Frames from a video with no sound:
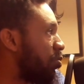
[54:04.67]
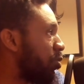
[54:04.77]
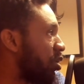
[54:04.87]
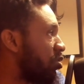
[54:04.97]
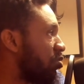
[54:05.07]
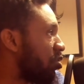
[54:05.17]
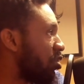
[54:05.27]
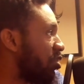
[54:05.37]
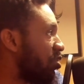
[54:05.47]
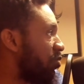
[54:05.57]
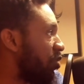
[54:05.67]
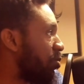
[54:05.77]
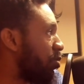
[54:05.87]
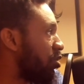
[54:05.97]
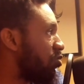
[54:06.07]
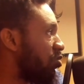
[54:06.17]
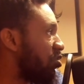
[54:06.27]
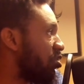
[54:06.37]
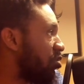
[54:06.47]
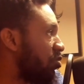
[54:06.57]
It's important to recognize that Viper
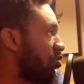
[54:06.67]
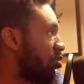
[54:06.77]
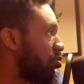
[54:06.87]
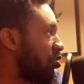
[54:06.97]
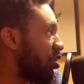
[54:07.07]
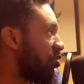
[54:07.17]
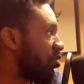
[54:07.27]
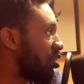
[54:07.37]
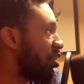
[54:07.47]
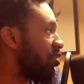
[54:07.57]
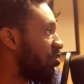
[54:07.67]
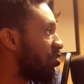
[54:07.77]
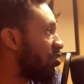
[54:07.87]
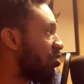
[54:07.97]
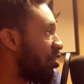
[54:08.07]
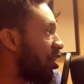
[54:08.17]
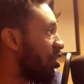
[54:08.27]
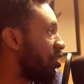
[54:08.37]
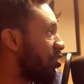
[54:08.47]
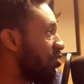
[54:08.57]
treats env variables as case
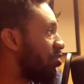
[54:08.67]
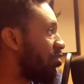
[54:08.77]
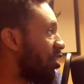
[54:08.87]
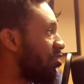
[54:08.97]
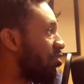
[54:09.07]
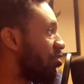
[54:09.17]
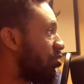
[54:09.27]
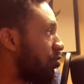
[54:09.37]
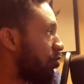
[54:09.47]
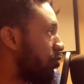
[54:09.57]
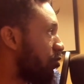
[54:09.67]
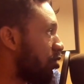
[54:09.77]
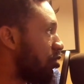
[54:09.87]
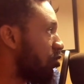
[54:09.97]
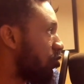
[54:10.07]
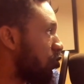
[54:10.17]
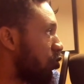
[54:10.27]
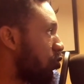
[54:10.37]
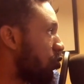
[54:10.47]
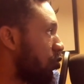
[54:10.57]
sensitive, right?
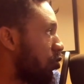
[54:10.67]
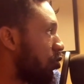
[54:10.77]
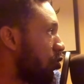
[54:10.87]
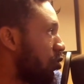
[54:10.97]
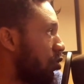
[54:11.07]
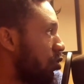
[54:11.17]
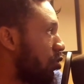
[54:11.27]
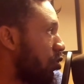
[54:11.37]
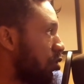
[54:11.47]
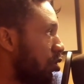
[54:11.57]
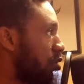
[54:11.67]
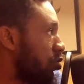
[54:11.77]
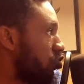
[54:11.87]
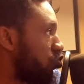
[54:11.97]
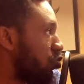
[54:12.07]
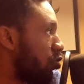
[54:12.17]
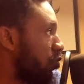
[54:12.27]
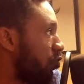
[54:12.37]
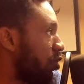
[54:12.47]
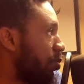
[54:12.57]
So, okay, true.